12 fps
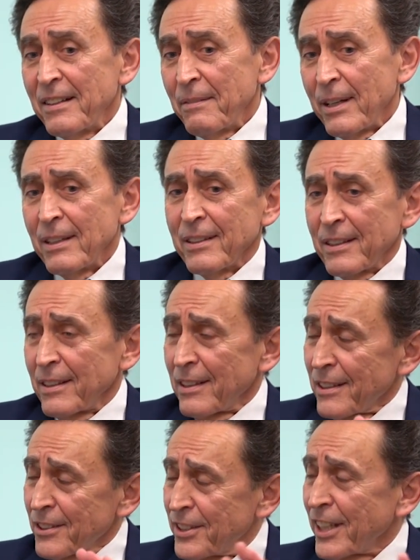Well,
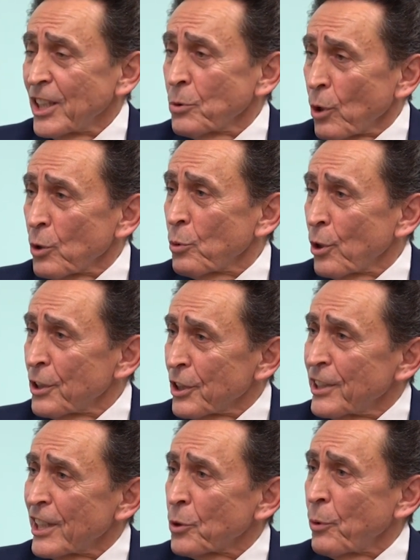Second World War is
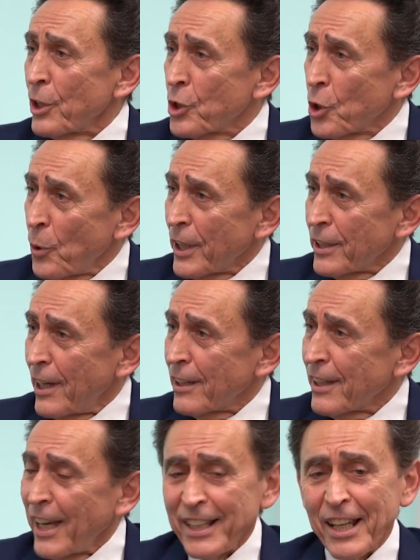not quite showing
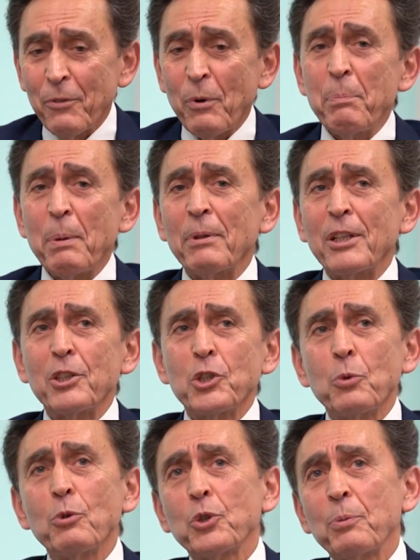that. And then when people say
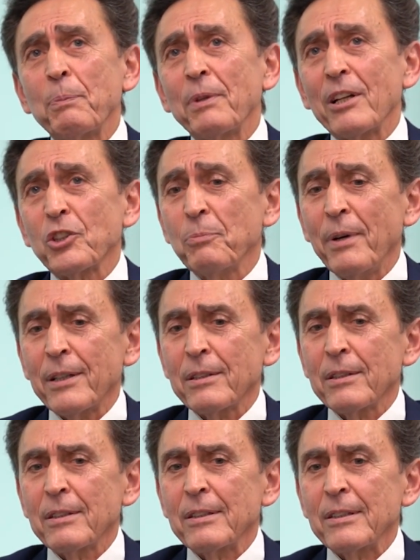Jewish people are smart,
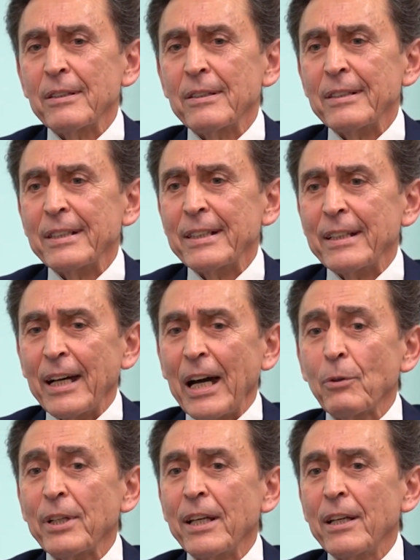
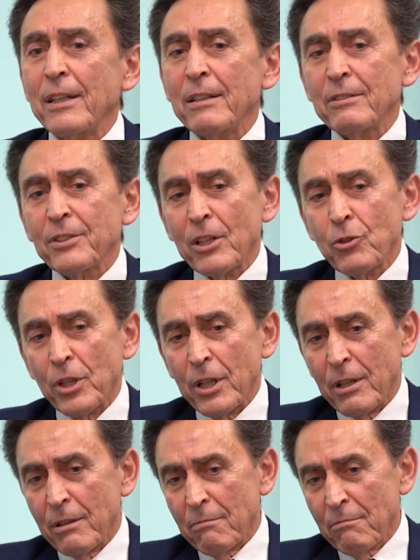how can they, such
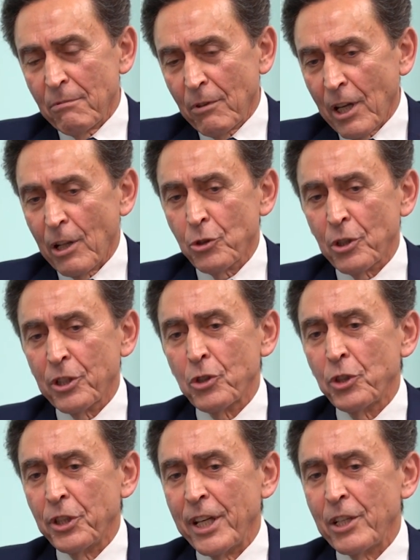a culture,
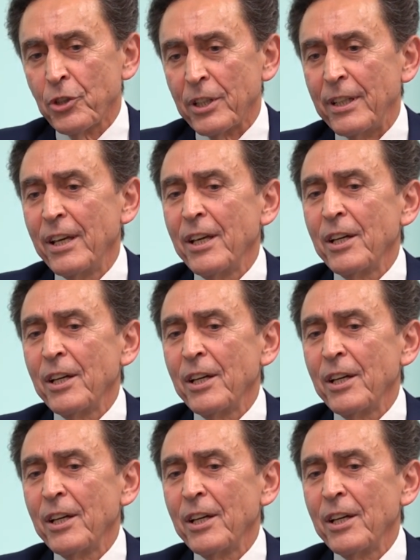such a nation,